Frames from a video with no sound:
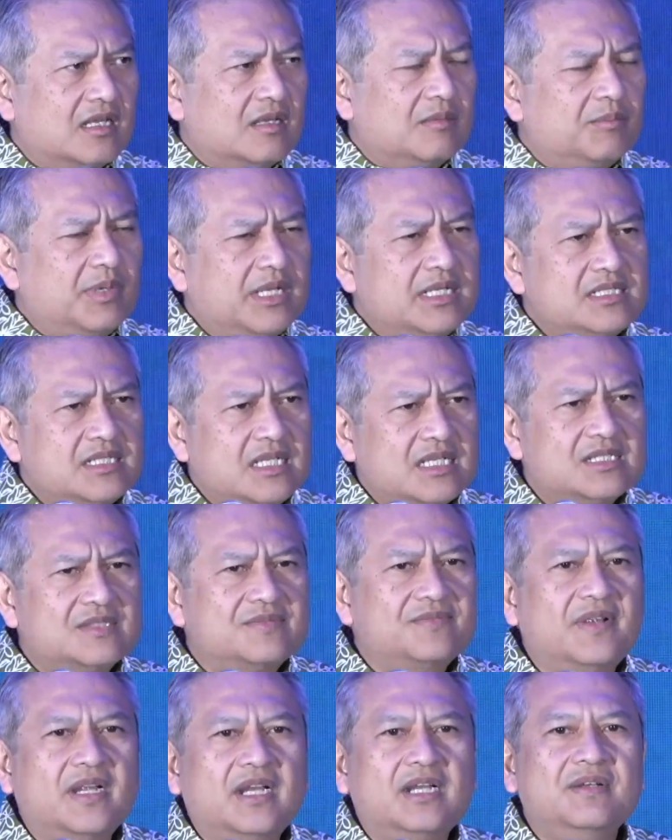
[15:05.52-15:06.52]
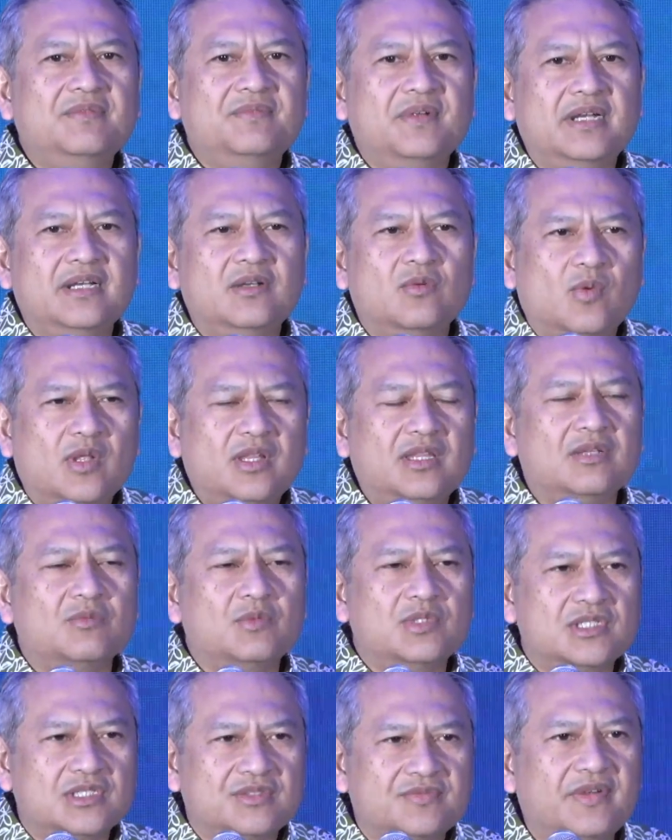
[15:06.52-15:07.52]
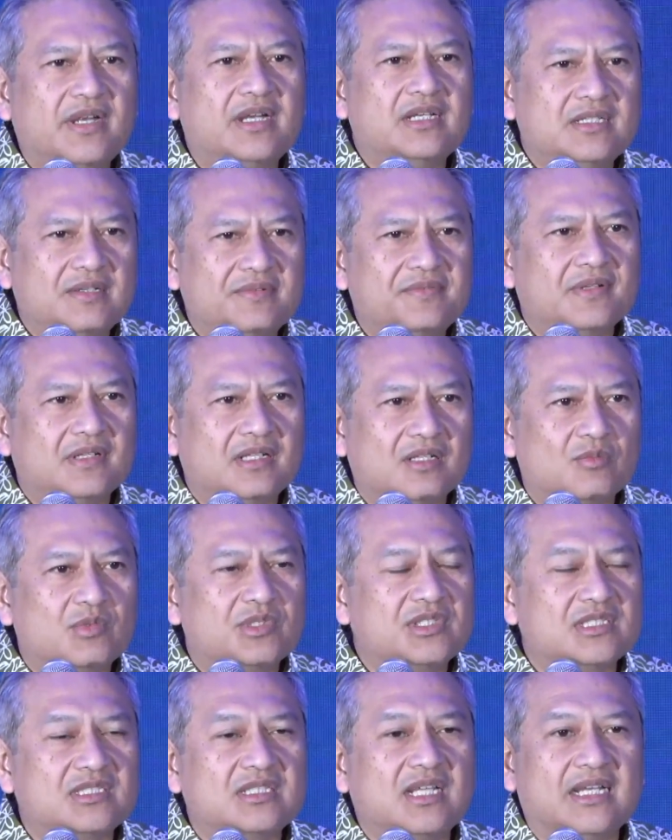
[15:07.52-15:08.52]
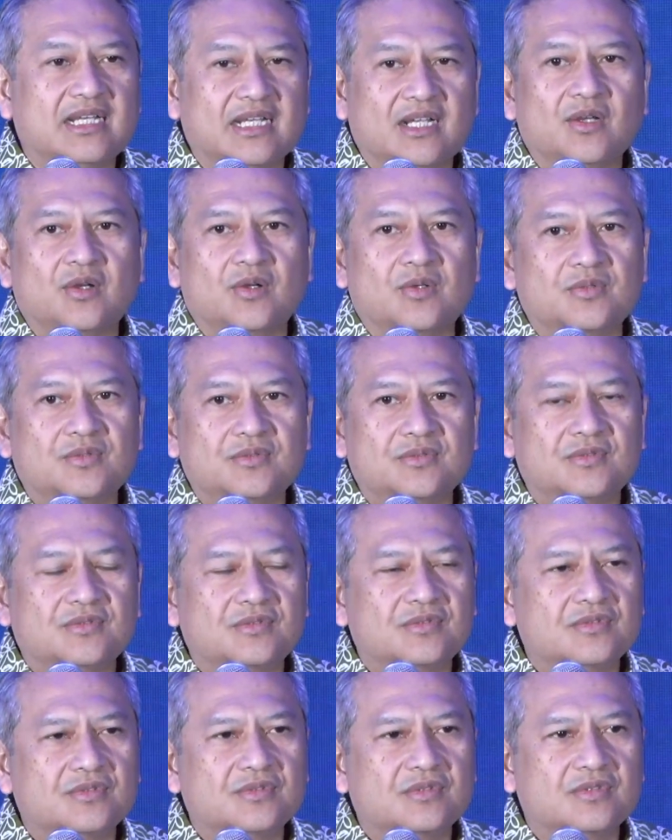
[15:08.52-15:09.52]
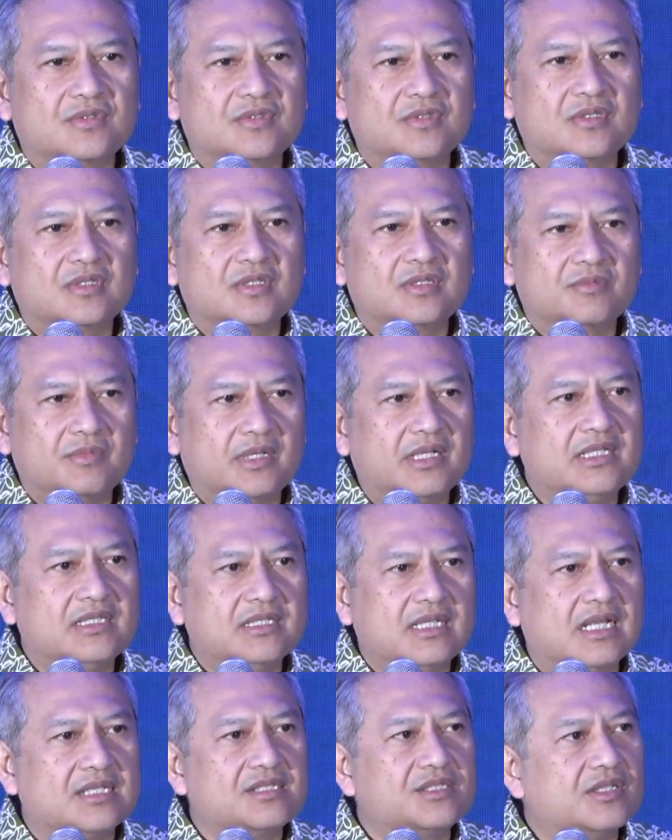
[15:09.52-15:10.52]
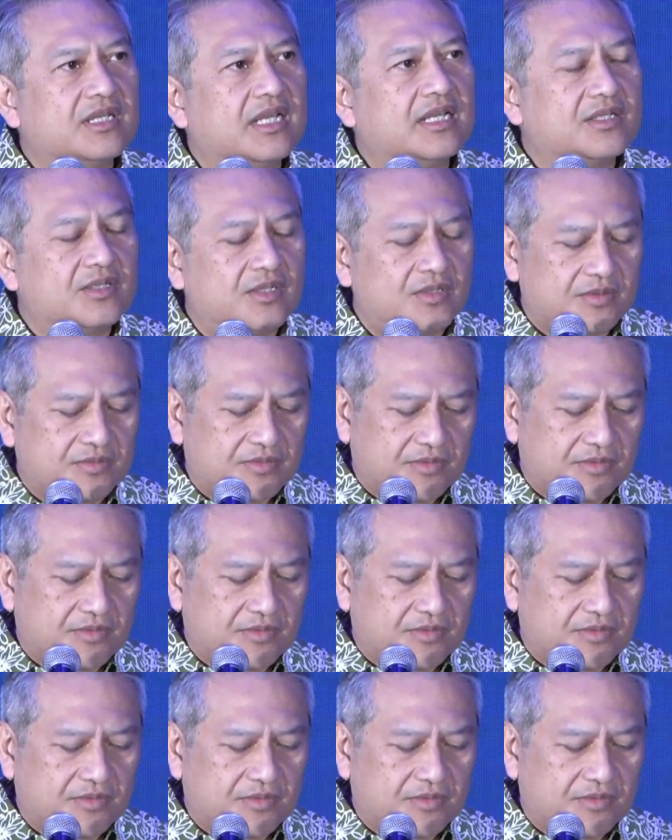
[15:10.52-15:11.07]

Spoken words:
But he said it's one thing which is very difficult, which is letting go, right? As you let go.